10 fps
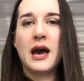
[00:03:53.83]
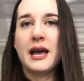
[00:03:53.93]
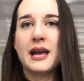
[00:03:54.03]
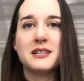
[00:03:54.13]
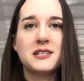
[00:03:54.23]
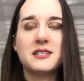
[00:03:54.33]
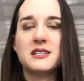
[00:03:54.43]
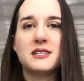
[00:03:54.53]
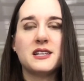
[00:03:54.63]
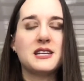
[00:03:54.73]
I guess this
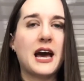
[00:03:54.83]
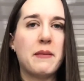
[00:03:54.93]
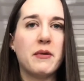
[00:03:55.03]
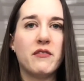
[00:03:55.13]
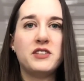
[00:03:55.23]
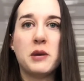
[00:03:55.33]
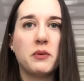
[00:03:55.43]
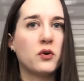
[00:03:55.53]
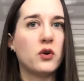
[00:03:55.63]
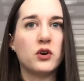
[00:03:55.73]
is the type of
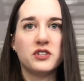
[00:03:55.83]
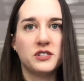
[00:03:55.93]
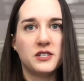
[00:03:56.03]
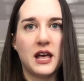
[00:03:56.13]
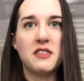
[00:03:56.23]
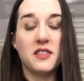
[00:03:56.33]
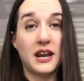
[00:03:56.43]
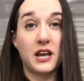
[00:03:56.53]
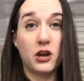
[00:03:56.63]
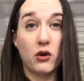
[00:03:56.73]
typical scent that
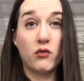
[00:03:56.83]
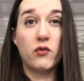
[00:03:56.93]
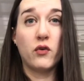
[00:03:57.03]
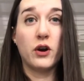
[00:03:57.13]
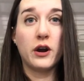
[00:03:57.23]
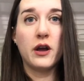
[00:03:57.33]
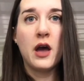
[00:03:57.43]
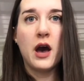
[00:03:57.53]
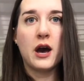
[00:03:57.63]
I go for,